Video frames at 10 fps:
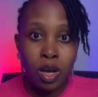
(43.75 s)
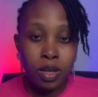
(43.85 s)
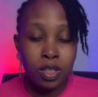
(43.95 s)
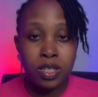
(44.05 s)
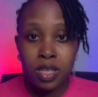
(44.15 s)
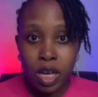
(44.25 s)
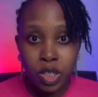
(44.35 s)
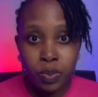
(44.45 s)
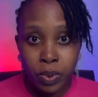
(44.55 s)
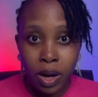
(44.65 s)
the search
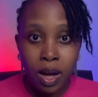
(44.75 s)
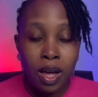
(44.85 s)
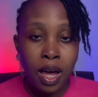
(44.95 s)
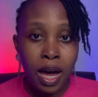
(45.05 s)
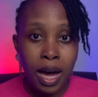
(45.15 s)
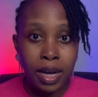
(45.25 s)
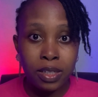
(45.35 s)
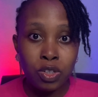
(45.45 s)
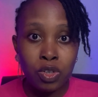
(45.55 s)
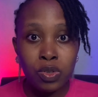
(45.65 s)
bar, and
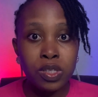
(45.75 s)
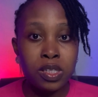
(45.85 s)
use